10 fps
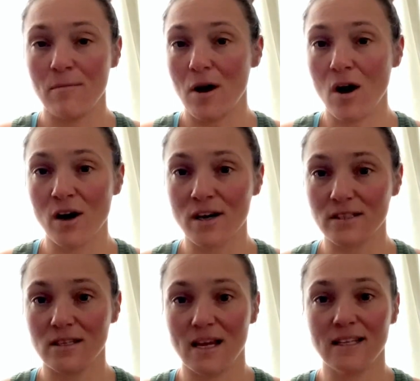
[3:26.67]

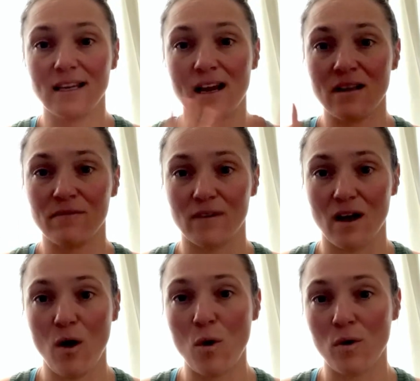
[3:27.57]
art. It's kind of a
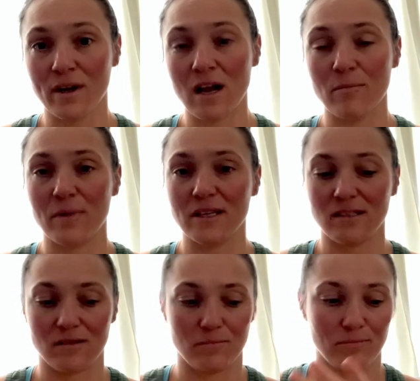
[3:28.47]
whole
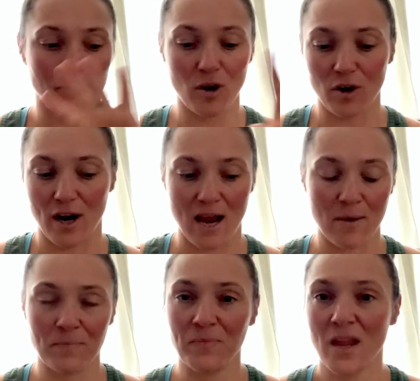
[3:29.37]
encompass
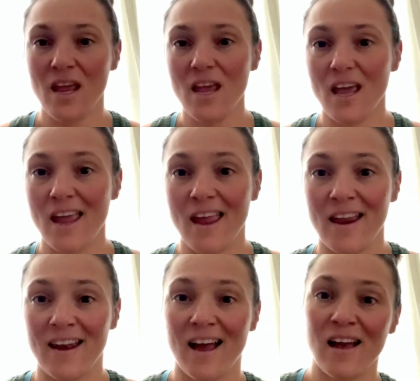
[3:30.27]
program.
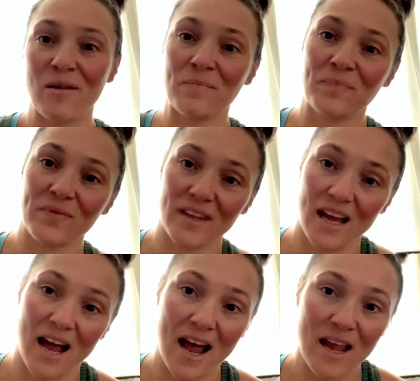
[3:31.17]
And
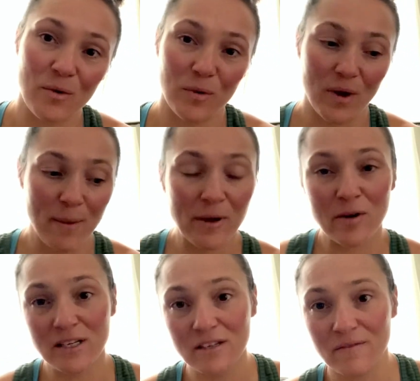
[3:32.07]
I am
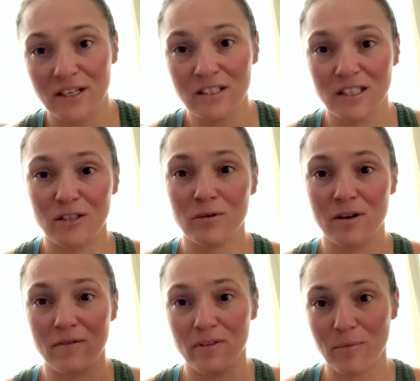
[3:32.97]
going to eventually do a
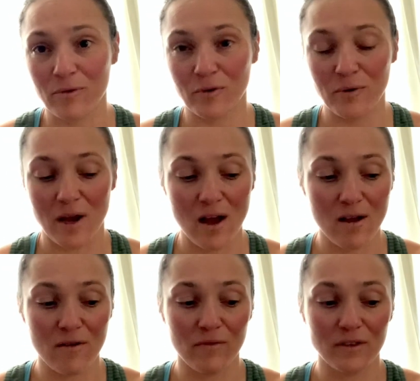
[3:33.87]
flip through
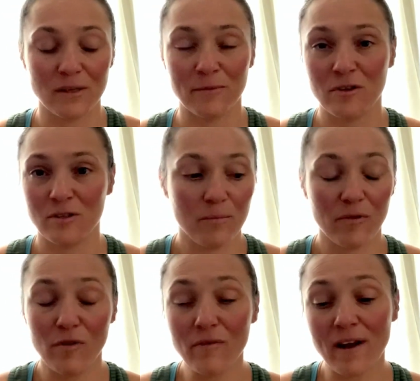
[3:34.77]
of some of those
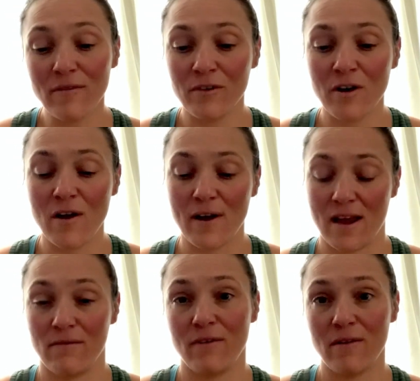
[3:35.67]
before 5 in a row
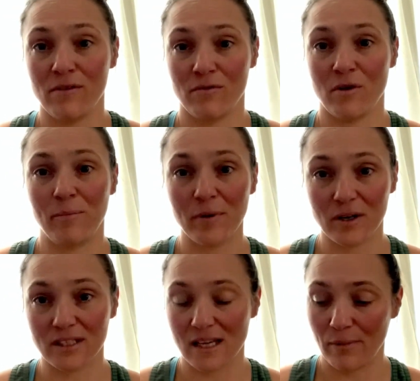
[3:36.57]
and 5 in a row
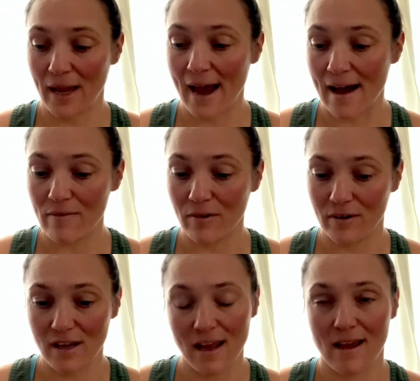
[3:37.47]
books that we have on
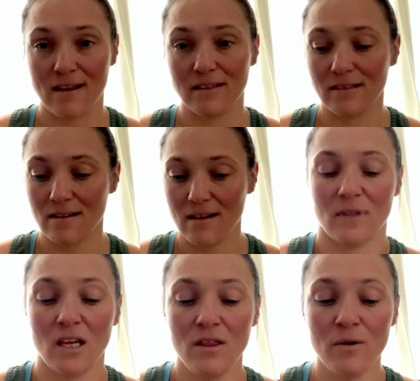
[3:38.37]
hand.
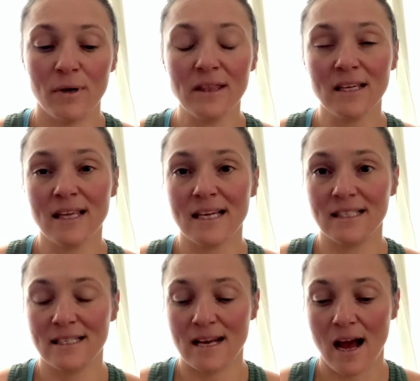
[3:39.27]
The one thing that is
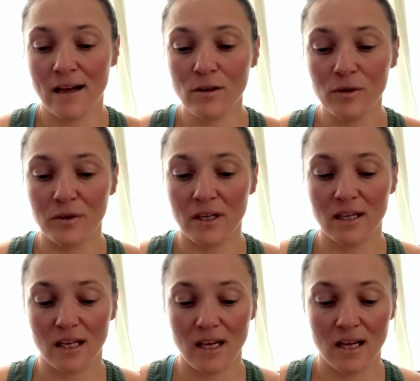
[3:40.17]
not included
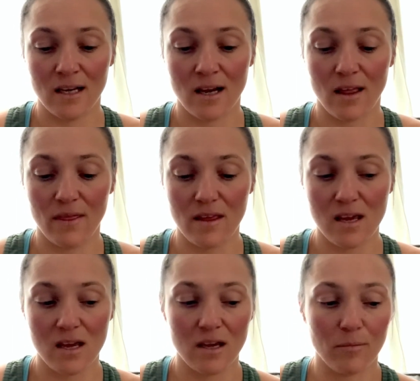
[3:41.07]
in
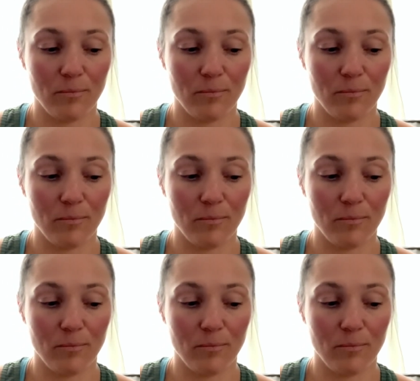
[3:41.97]
the